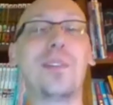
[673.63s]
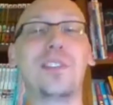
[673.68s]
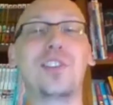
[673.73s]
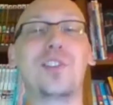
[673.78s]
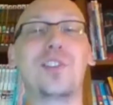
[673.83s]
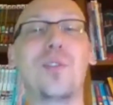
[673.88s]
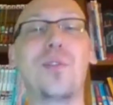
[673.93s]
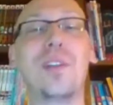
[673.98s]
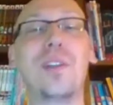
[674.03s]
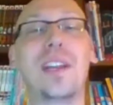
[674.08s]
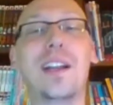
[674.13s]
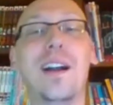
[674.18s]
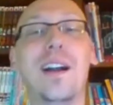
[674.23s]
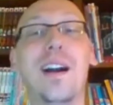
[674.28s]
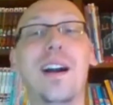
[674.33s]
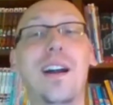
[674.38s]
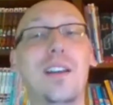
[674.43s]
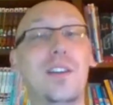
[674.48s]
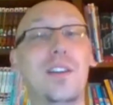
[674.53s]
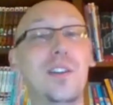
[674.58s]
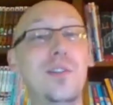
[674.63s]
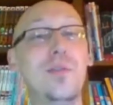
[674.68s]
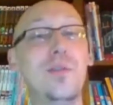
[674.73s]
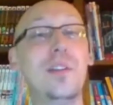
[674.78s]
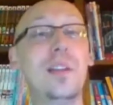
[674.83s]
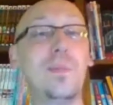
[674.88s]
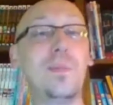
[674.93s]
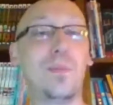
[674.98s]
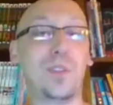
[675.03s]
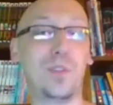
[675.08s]
a story
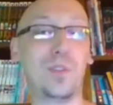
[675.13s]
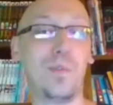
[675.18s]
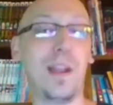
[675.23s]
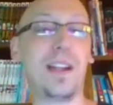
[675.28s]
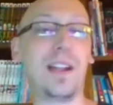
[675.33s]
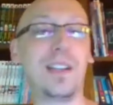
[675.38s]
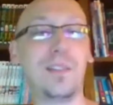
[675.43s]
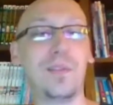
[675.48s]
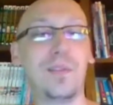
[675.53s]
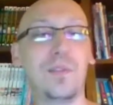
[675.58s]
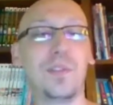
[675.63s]
continuity perspective,